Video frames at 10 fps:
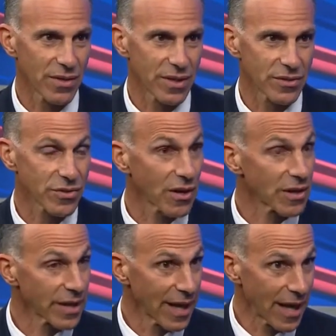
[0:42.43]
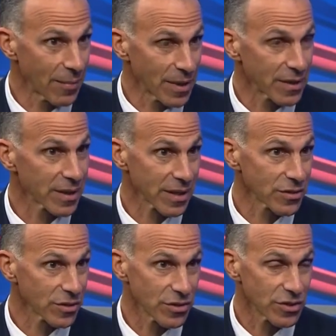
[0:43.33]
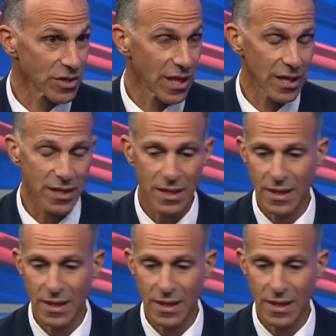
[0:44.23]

and it's starting to happen. I think that's a good sign.